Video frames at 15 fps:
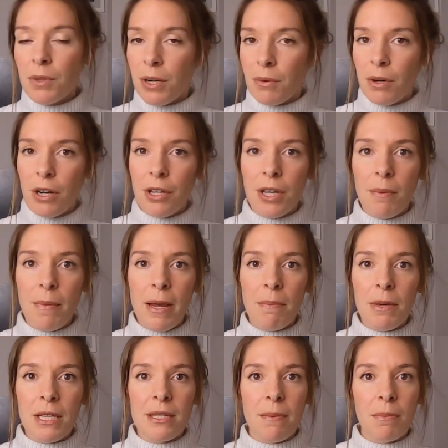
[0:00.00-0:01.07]
There really might
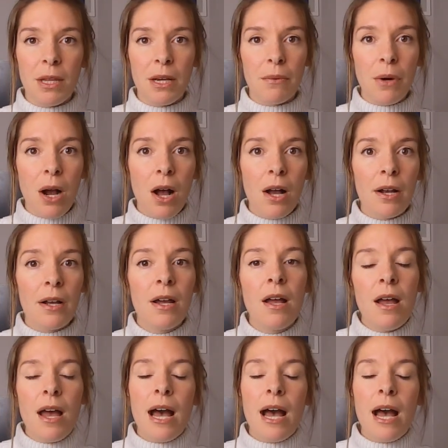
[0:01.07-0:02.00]
be something wrong.